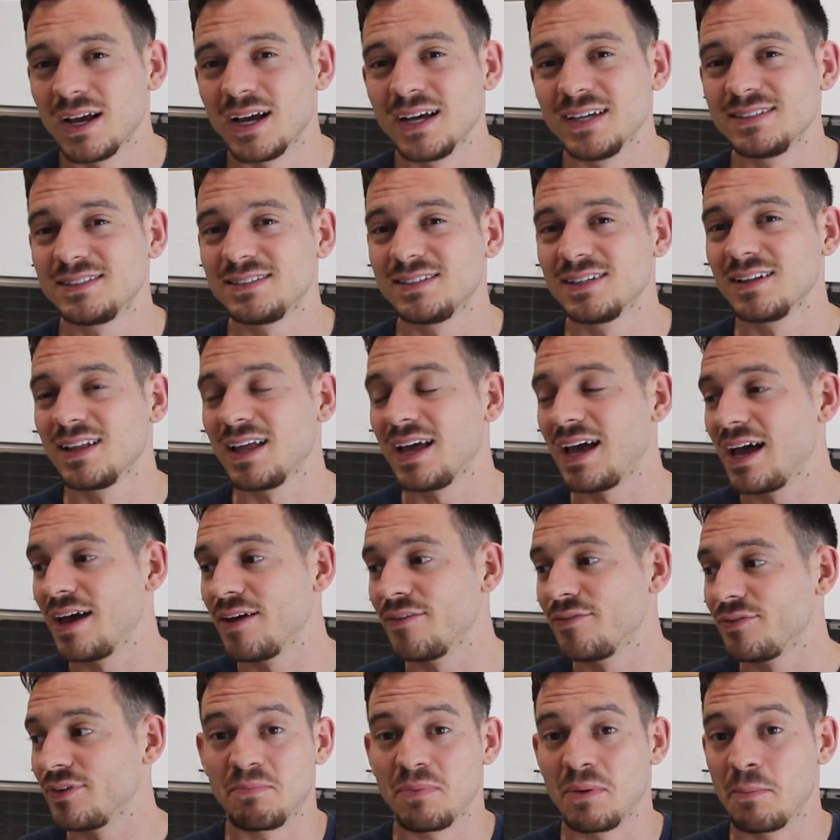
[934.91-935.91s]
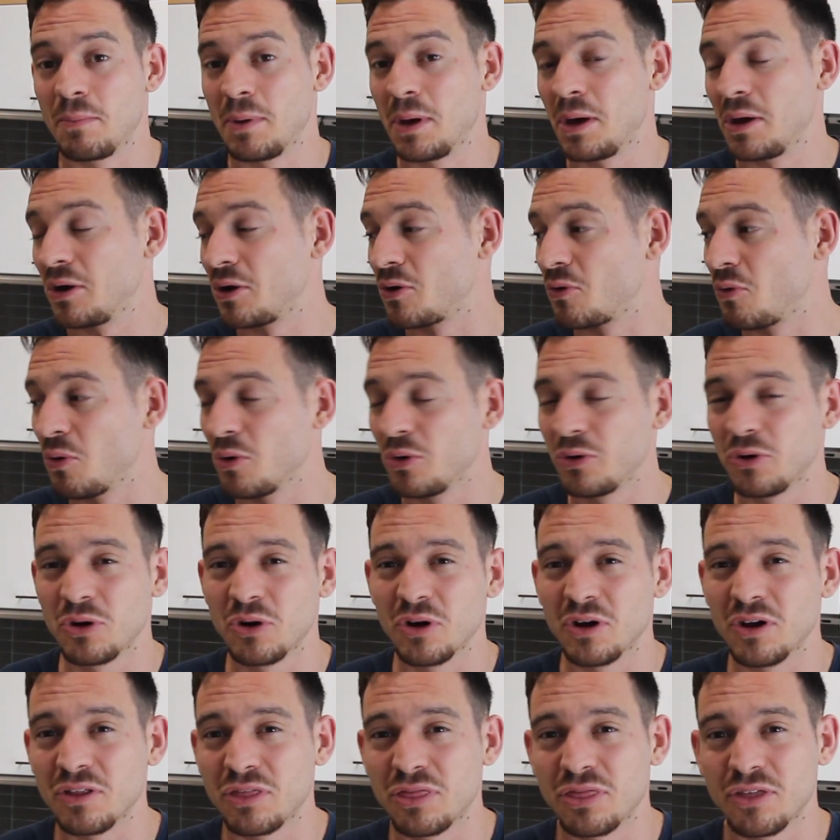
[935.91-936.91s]
I still have about a quarter
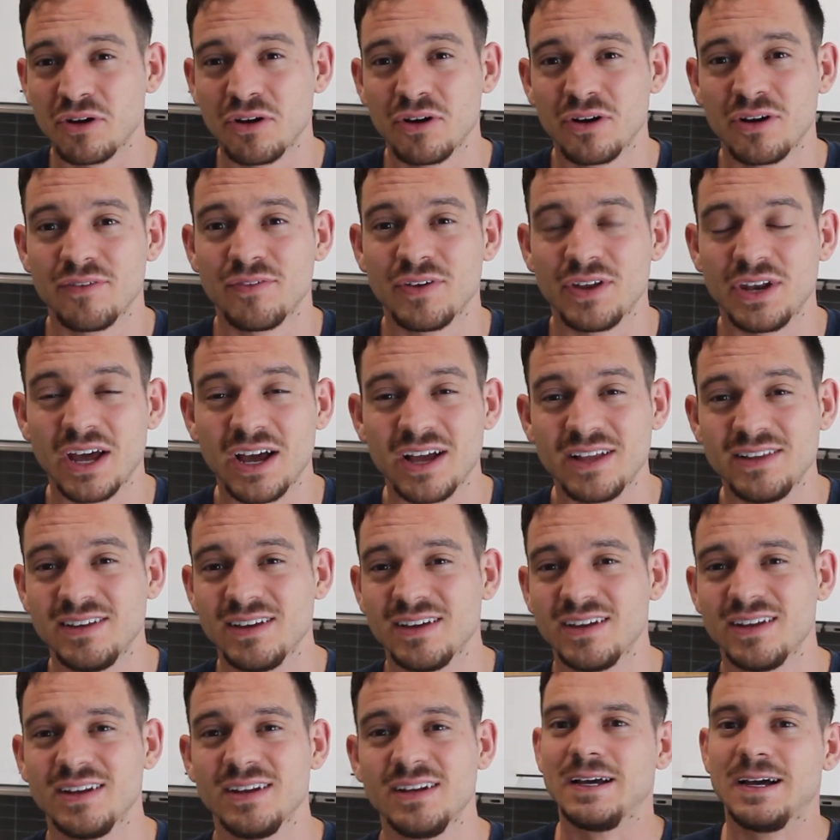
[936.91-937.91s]
or a third of an onion.